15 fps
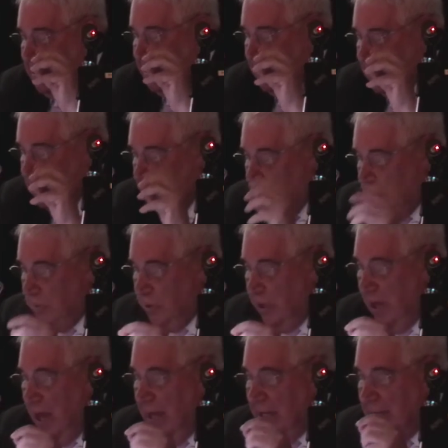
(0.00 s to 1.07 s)

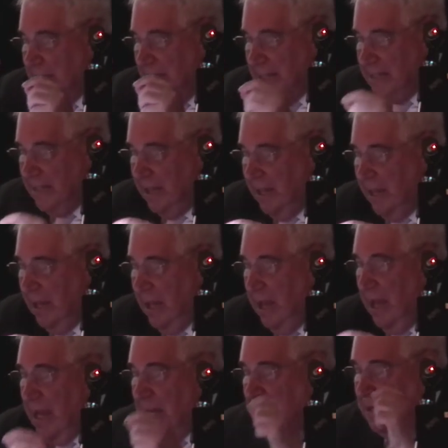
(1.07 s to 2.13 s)
description and destiny,
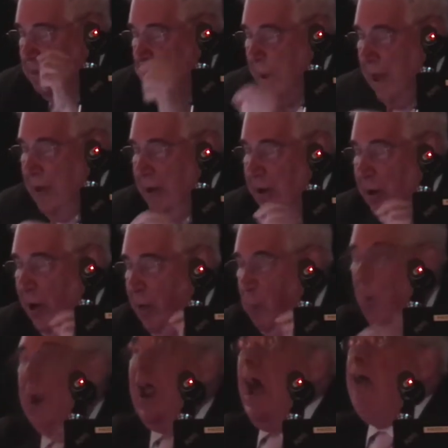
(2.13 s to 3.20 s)
depended on
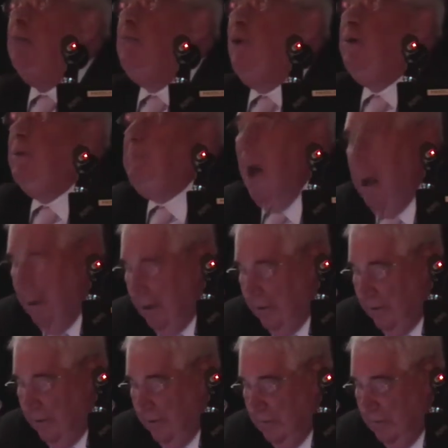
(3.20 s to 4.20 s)
what I wrote about it.